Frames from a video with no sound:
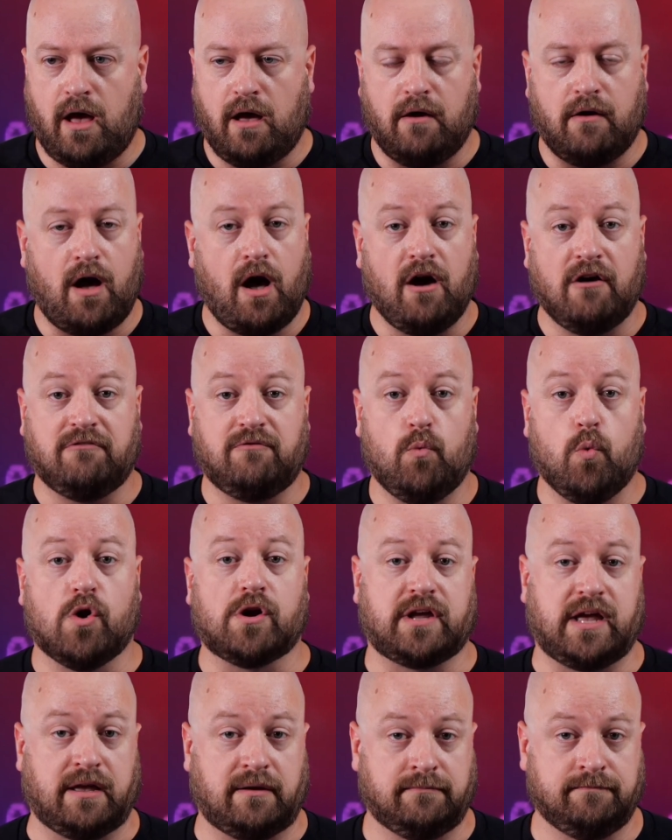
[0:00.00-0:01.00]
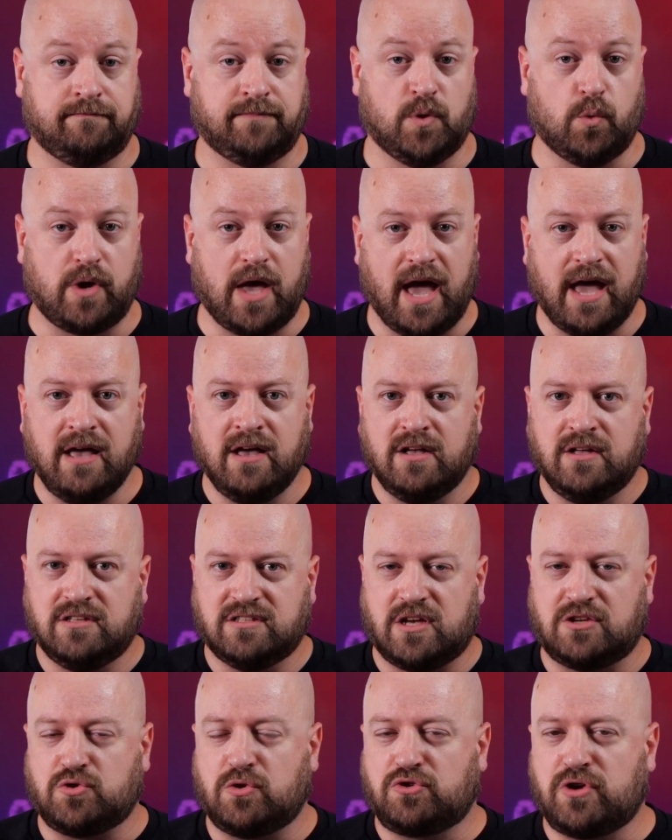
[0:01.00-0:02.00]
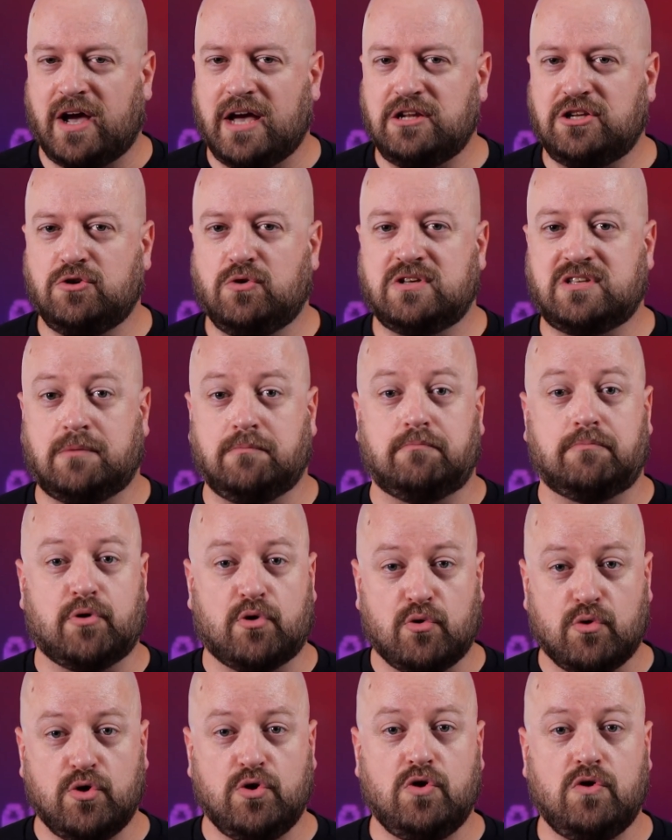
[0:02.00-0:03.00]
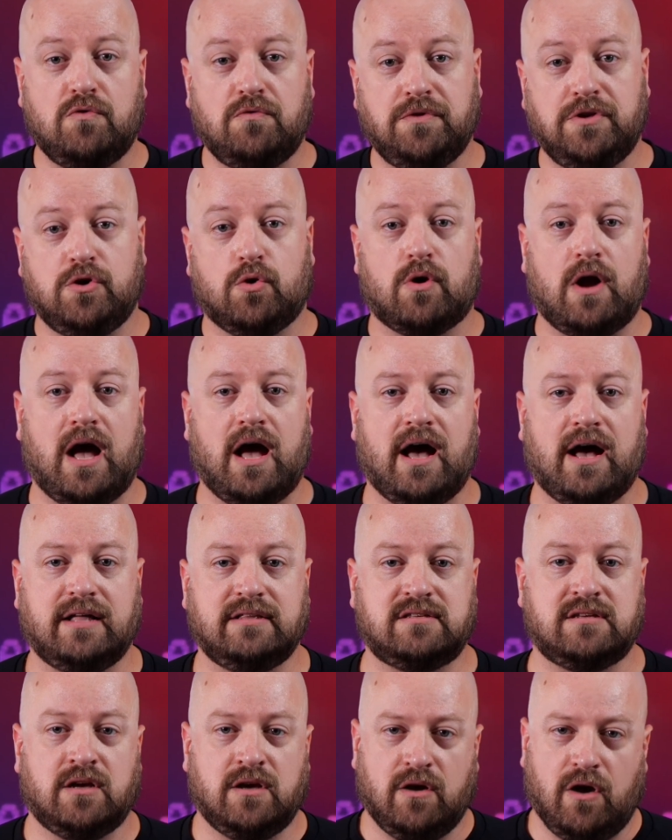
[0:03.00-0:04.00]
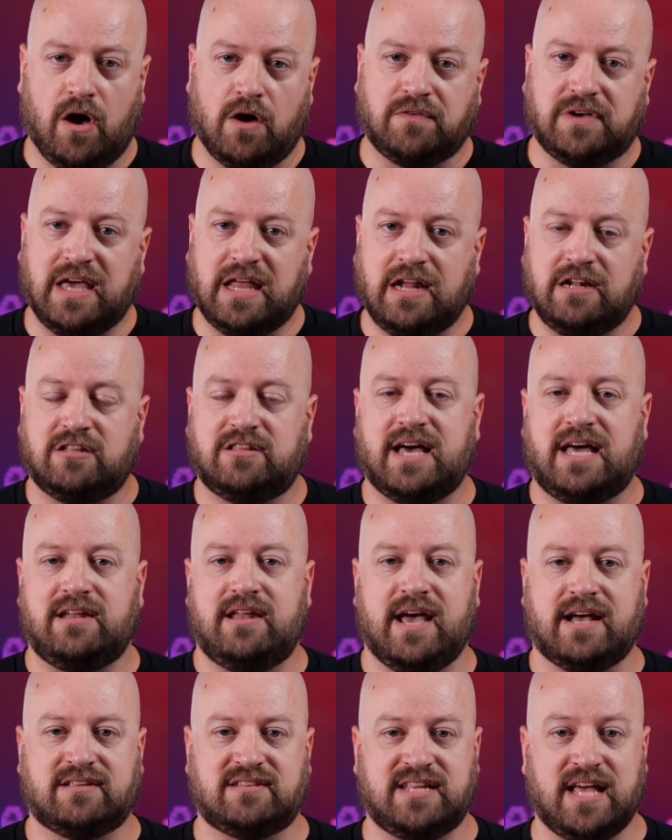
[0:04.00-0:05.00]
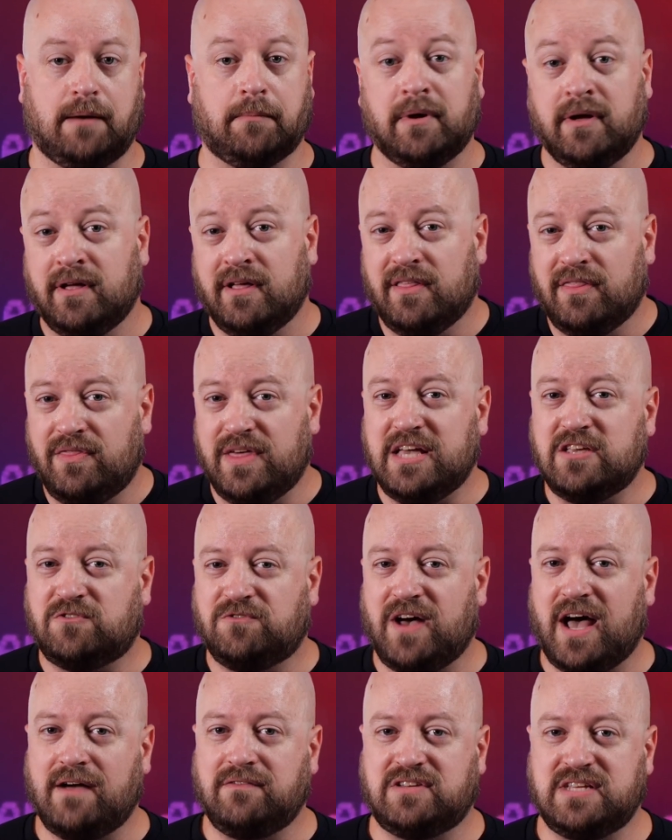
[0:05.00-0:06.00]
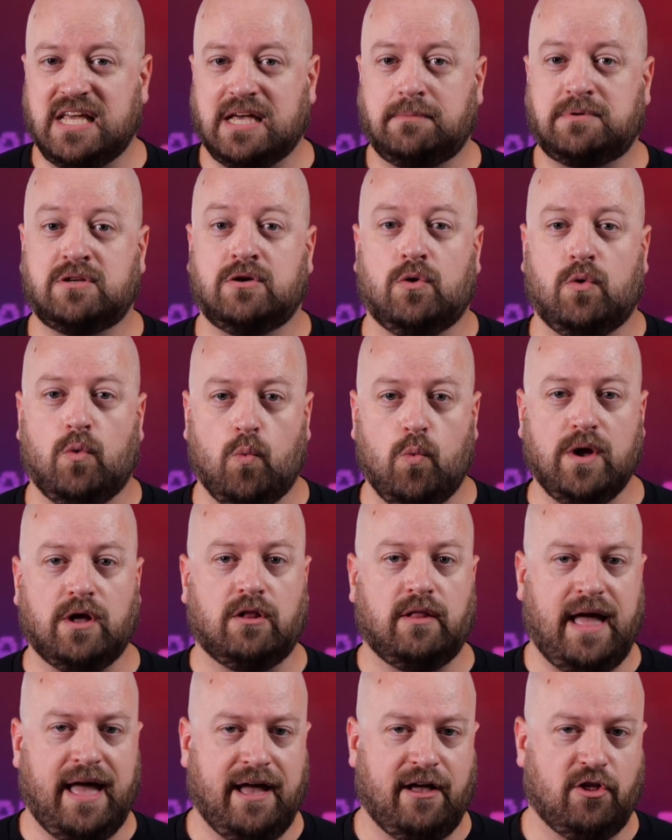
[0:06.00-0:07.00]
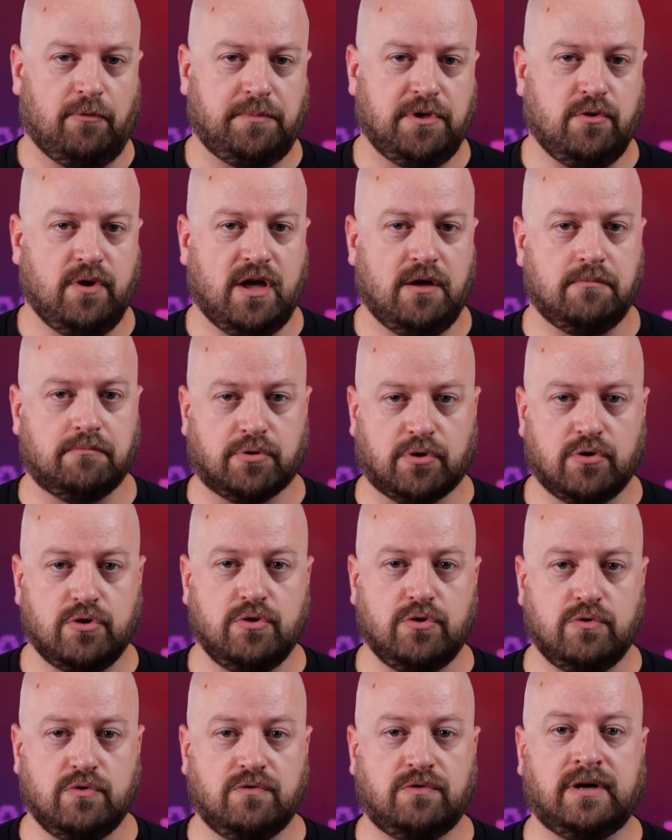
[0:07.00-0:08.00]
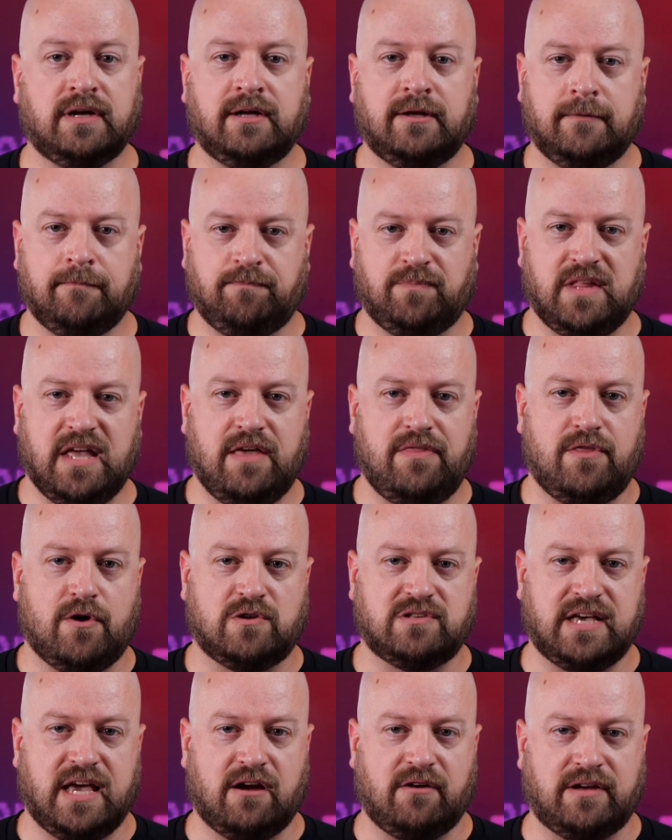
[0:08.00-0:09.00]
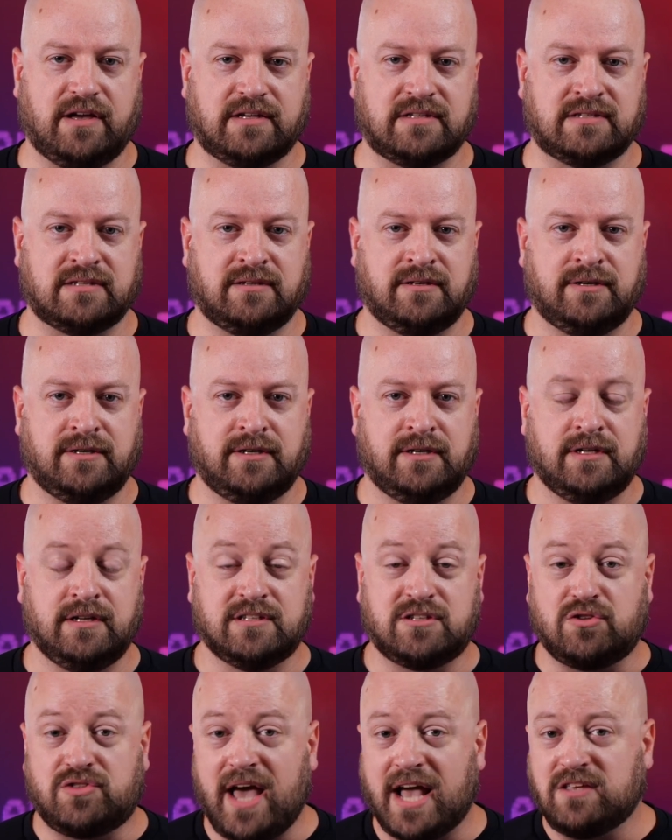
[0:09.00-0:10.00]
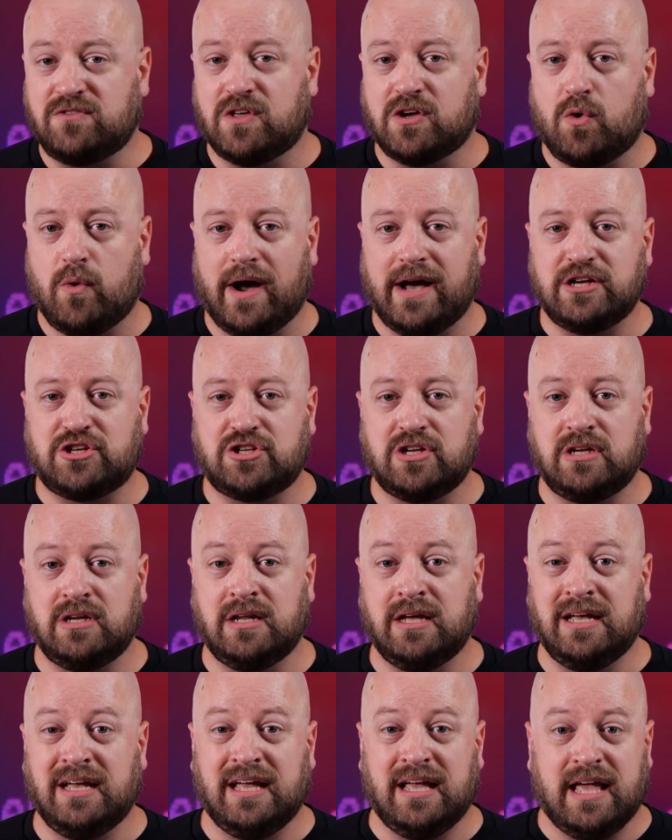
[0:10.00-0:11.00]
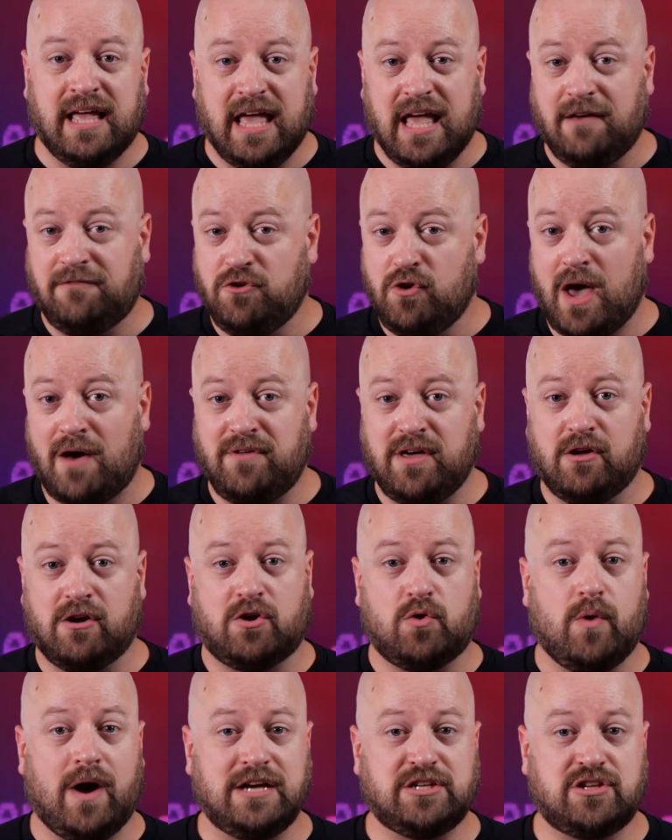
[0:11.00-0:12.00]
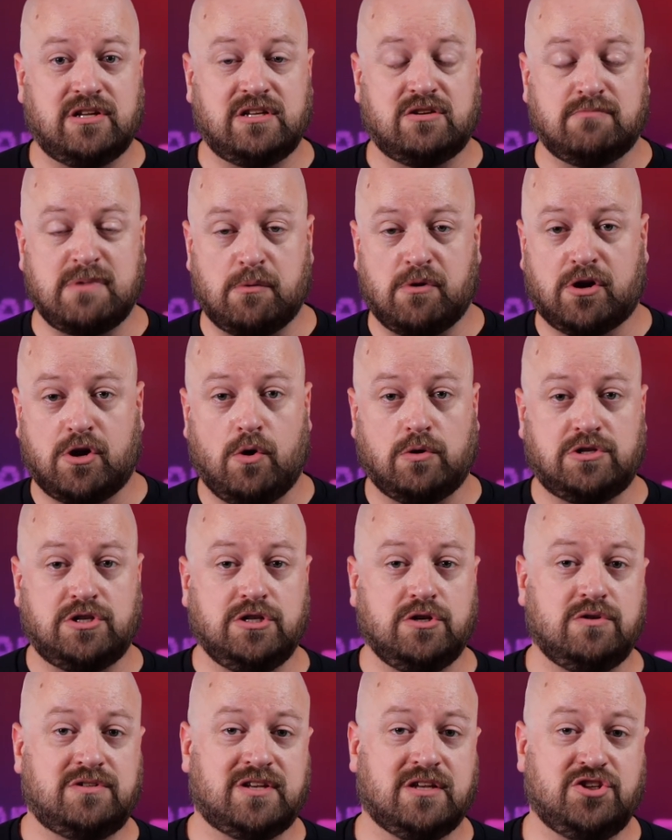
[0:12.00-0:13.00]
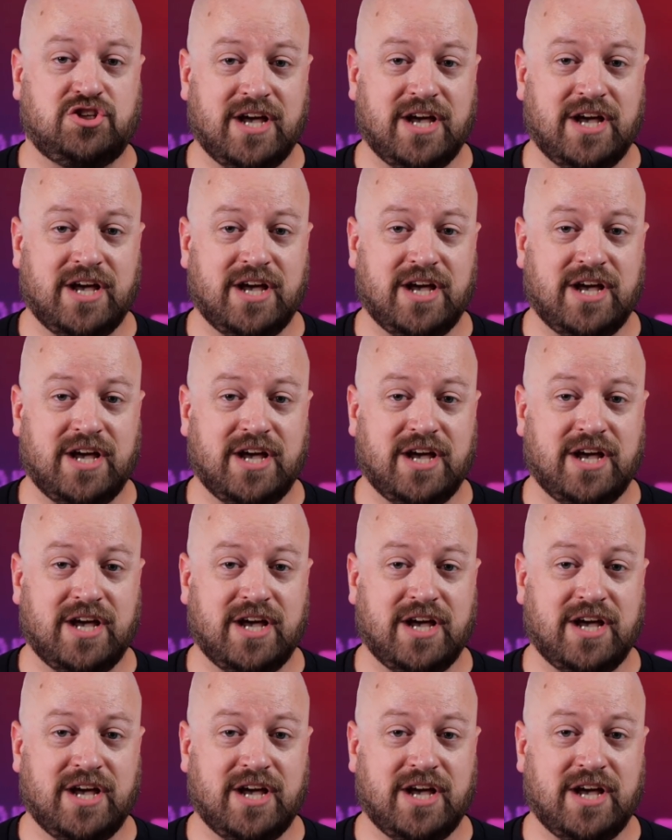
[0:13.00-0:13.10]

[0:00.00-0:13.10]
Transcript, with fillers: uh, of working. Okay, so that's what we're trying to do is improve your odds of getting to that next step. These five tips will help you improve in those areas. So thanks for the question. If you have any other questions, remember go to